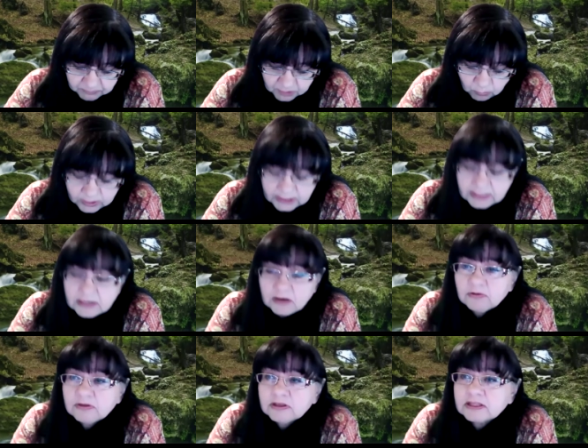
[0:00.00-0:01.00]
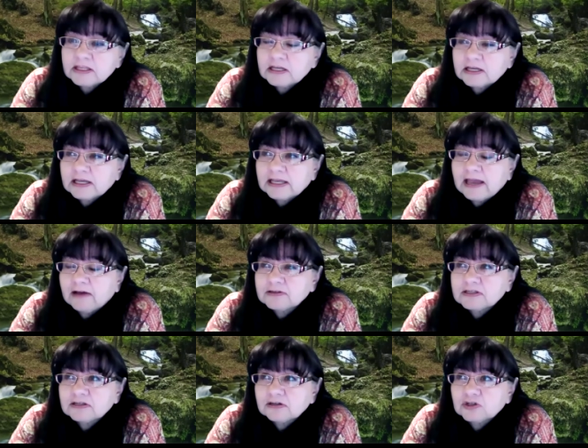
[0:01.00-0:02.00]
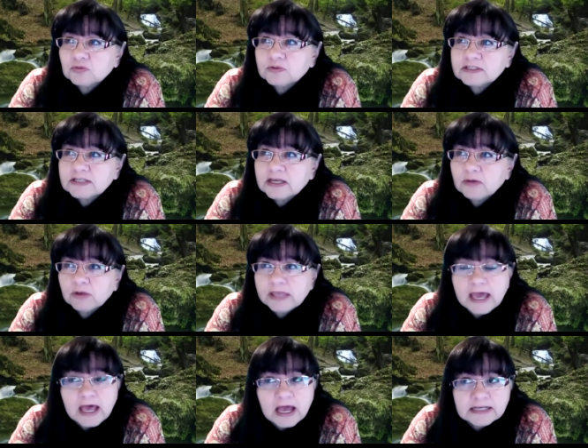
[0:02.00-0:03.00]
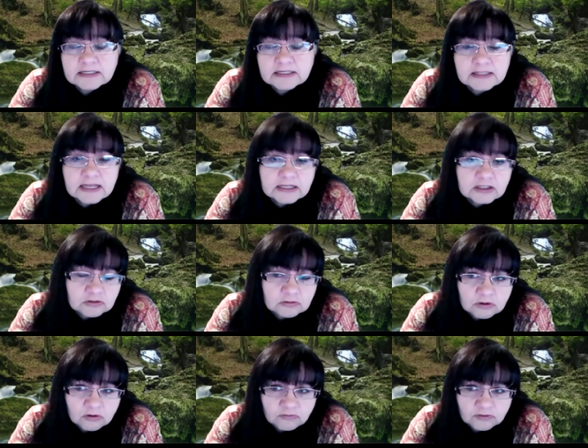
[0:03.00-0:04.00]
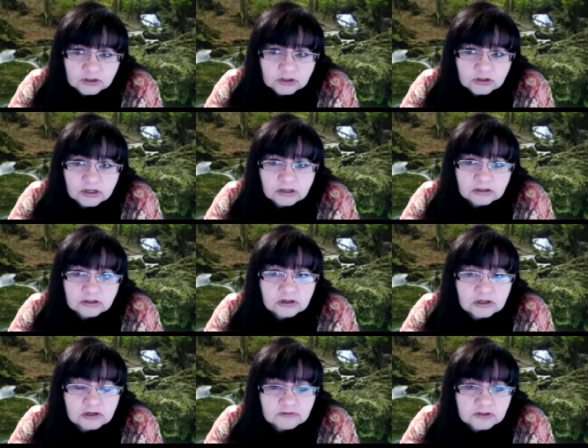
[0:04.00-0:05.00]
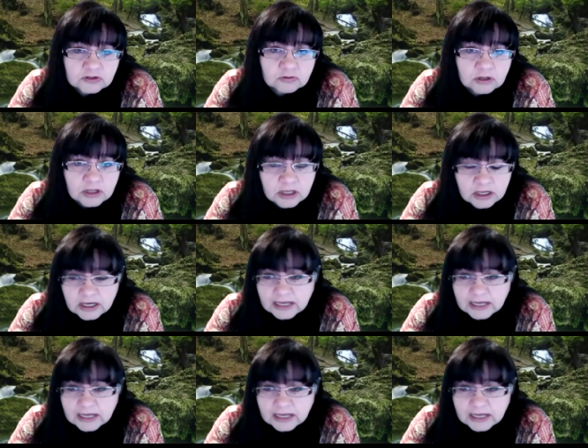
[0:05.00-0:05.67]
we know that the counselors will say, well, yeah, I sent that student over to the alternative school.